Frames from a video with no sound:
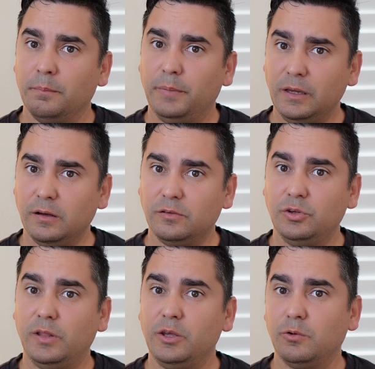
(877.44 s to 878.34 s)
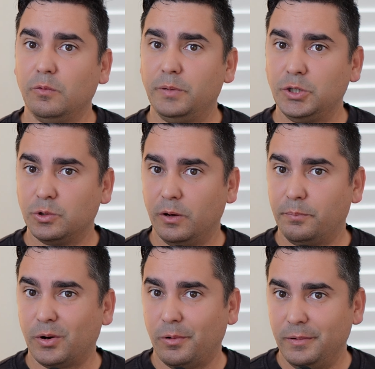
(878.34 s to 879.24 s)
because then you will be showing
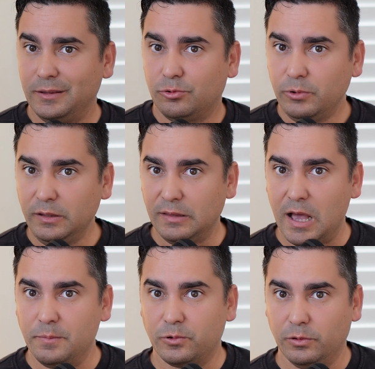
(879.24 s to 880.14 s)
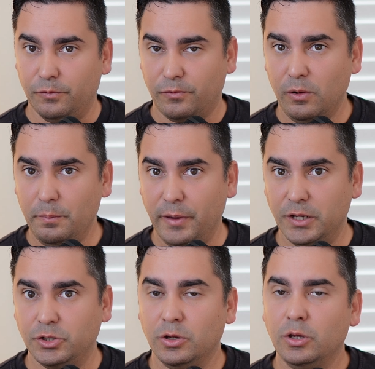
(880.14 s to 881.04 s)
probably 3 times on the front page.